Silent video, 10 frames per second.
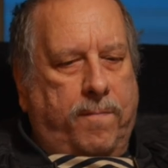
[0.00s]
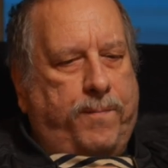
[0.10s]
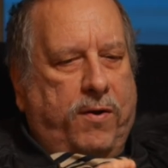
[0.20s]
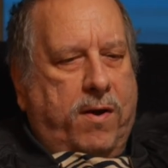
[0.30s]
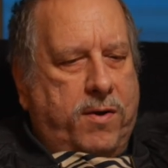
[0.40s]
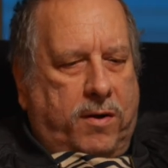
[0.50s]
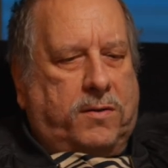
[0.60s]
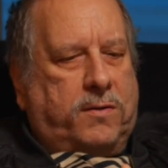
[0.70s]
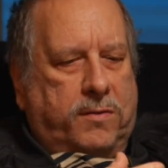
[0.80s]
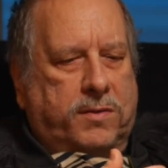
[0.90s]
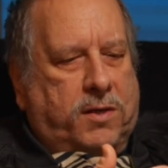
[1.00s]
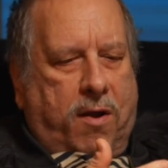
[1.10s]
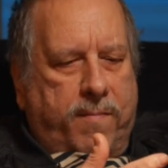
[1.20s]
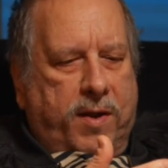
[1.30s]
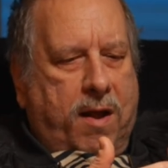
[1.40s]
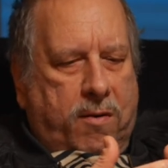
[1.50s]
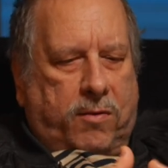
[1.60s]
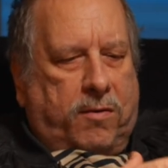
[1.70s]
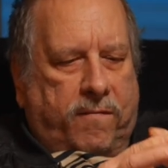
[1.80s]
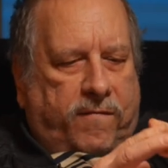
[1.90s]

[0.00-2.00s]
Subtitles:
product who is coming out of